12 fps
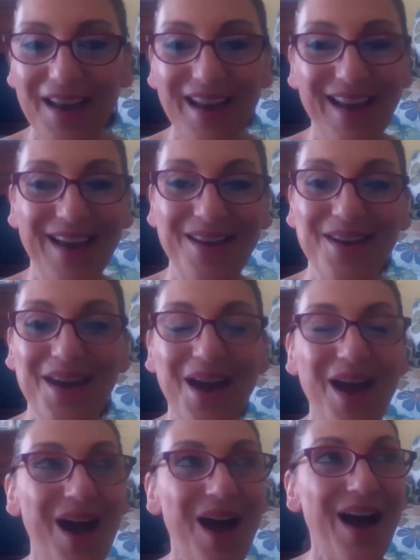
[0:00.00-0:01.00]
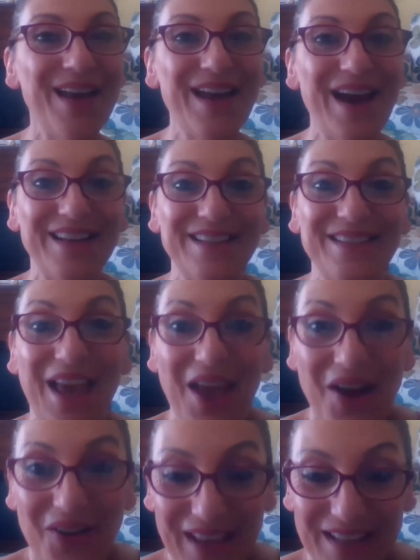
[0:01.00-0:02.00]
and I got a
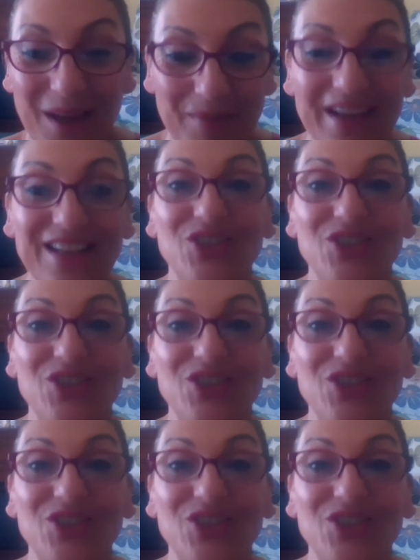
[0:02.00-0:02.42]
sale. Like somebody's